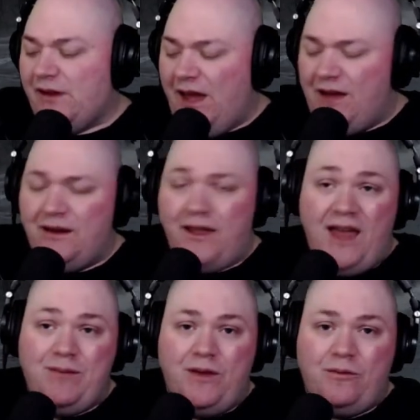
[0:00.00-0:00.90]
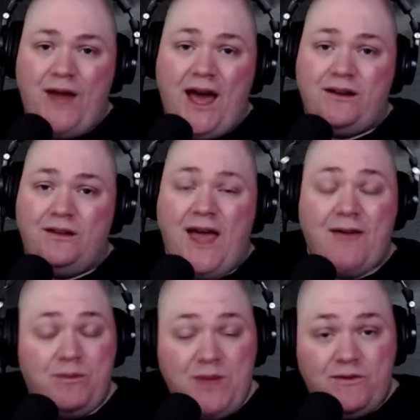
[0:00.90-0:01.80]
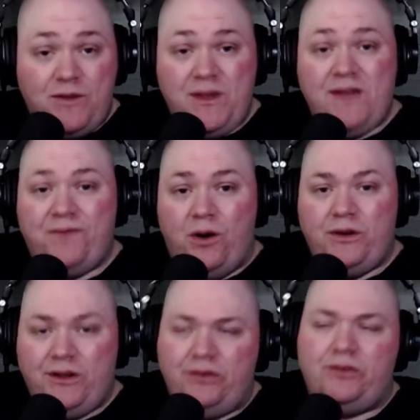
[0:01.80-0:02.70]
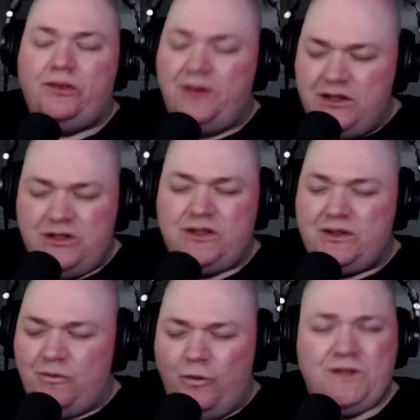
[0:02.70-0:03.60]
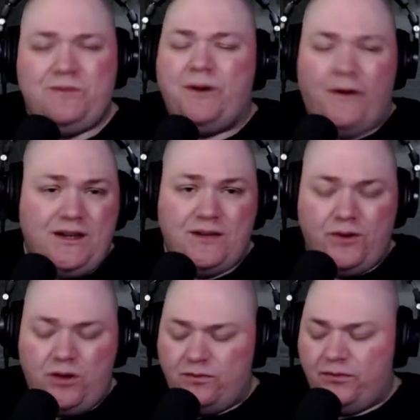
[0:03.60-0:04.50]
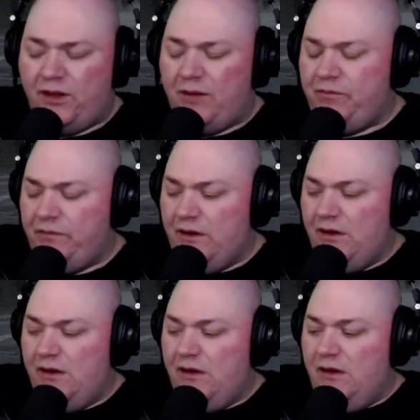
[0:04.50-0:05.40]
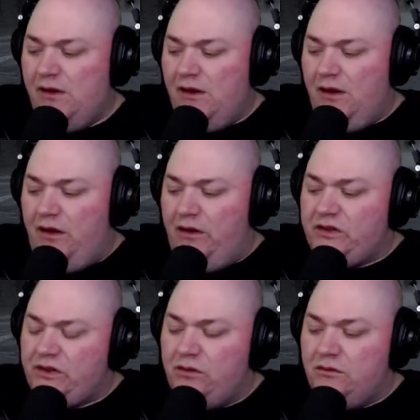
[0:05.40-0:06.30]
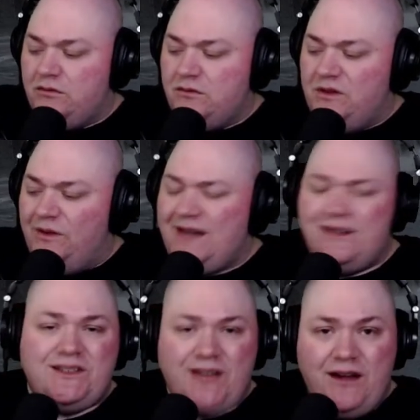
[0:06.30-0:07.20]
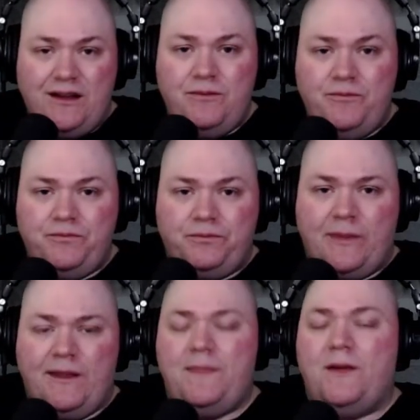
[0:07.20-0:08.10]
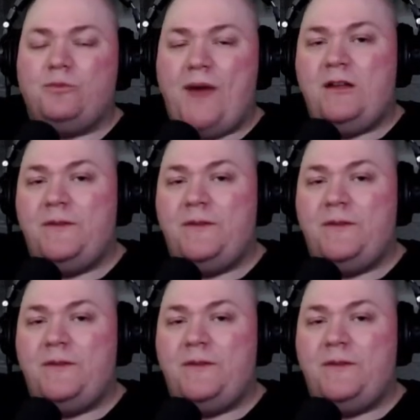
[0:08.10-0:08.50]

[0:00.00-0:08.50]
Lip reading: And a game that had a heavy PvP focus, it just was very difficult for them. So they decided that rather